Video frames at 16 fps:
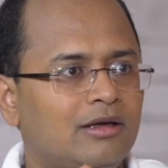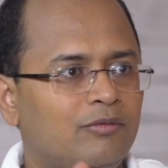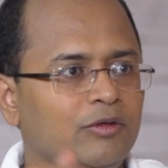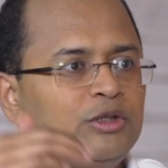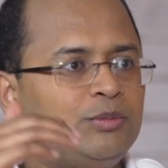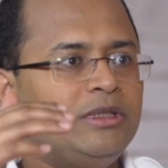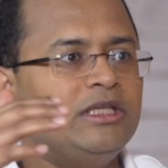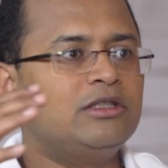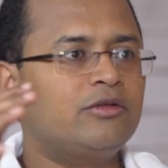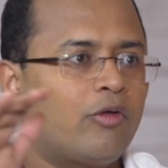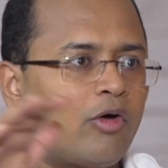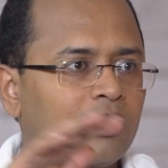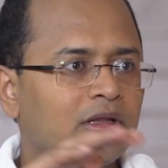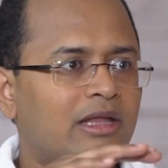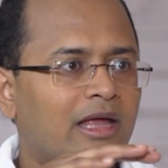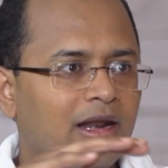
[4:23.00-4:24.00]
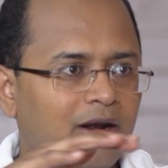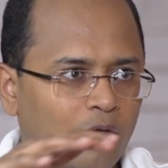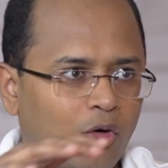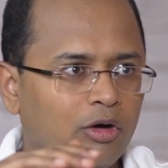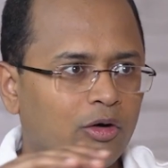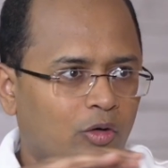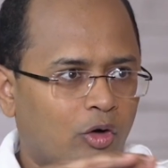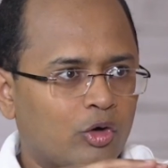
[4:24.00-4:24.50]
which means for there
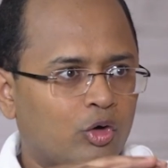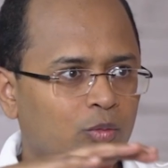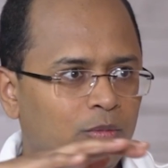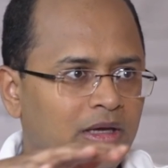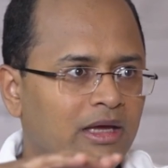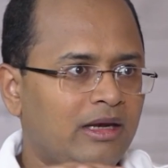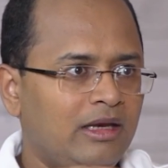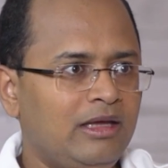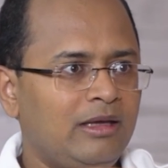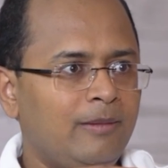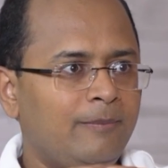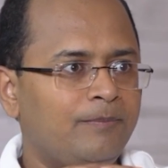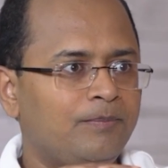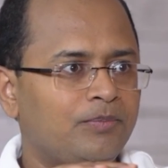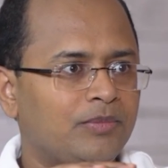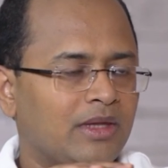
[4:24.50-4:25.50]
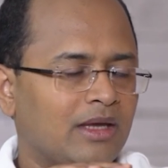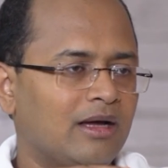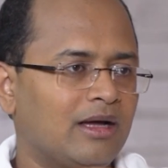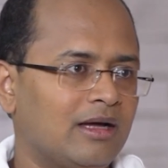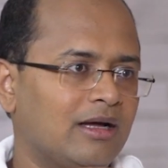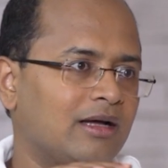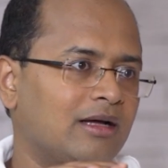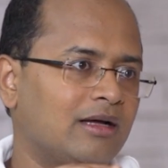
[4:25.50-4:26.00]
not to be any
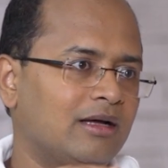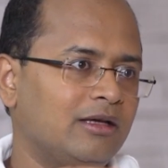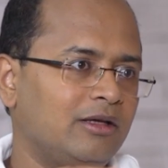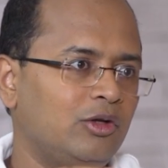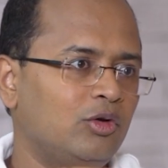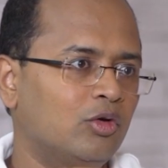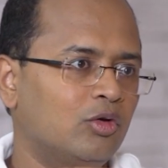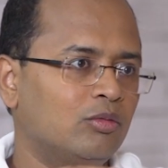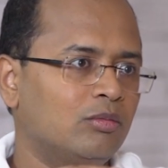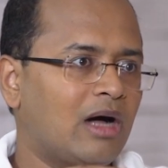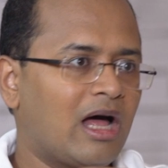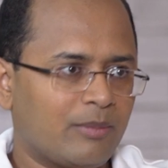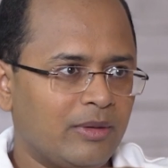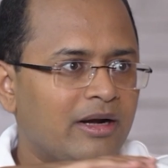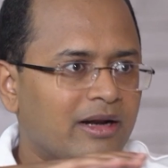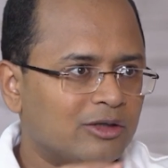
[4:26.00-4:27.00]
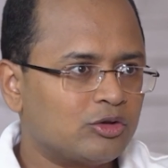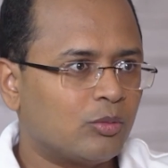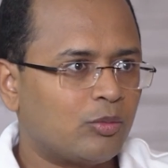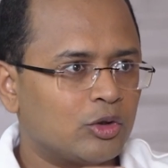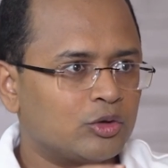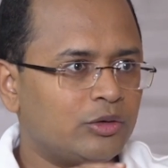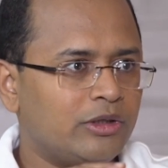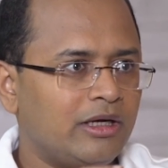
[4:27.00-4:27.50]
arbitrage
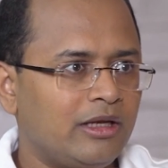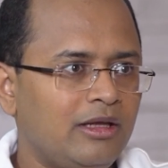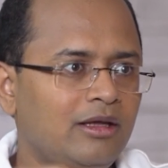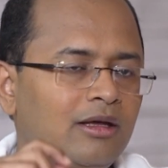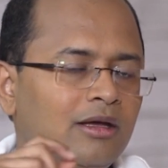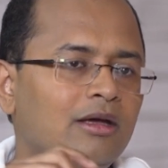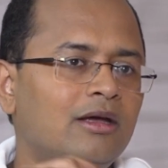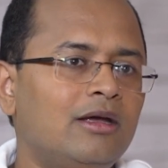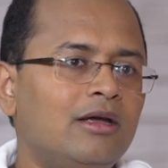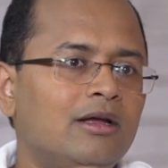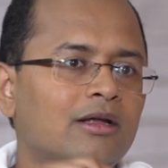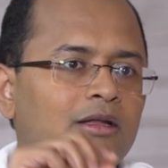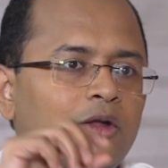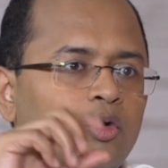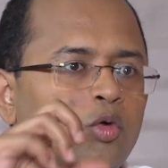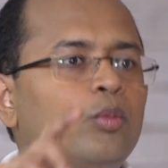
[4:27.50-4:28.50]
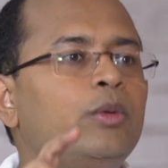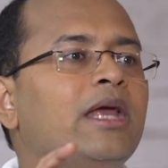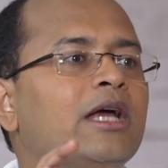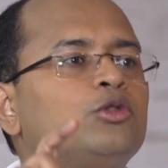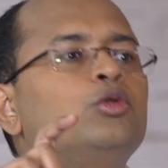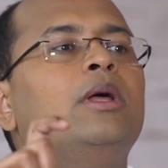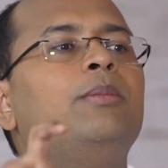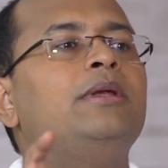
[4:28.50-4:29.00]
opportunity, the rupee has
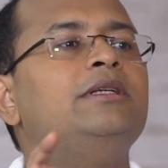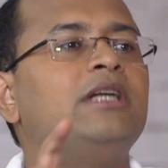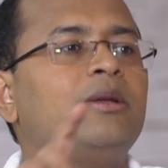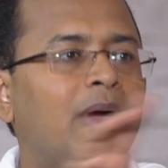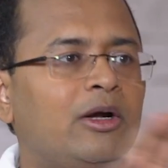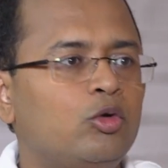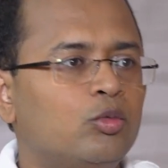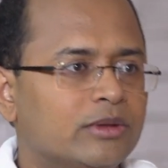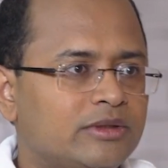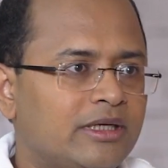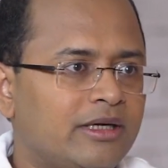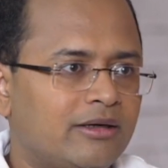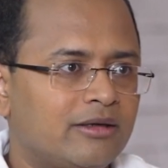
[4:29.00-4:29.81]
to depreciate by 2%.